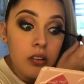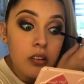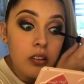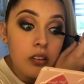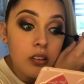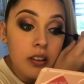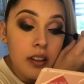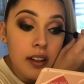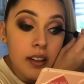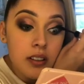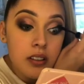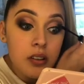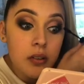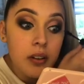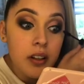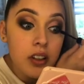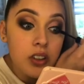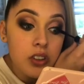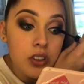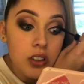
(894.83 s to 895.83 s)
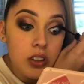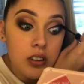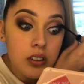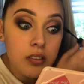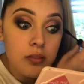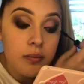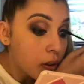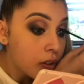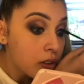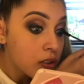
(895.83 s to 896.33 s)
Next question
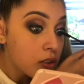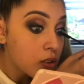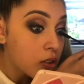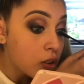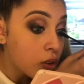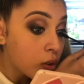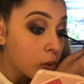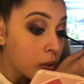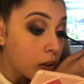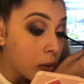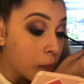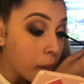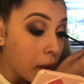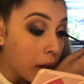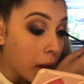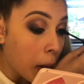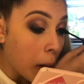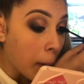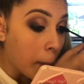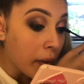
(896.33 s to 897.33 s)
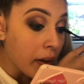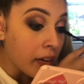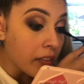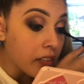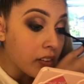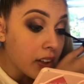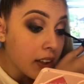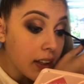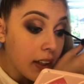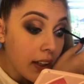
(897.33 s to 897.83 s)
is, do you wear makeup
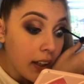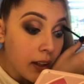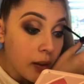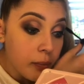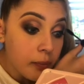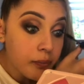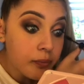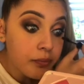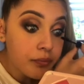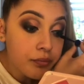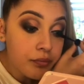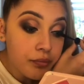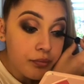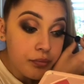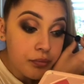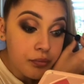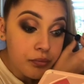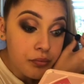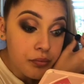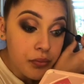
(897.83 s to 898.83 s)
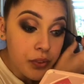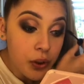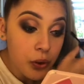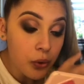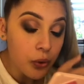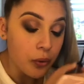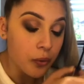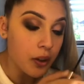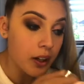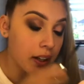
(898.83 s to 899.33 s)
every day?
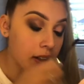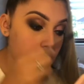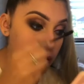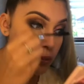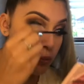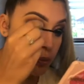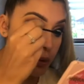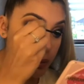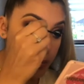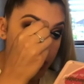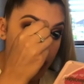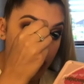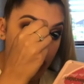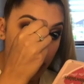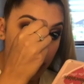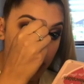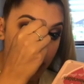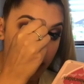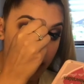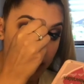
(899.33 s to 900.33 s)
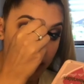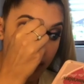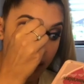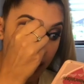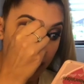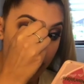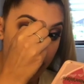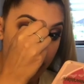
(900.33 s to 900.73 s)
No, I don't wear makeup every day.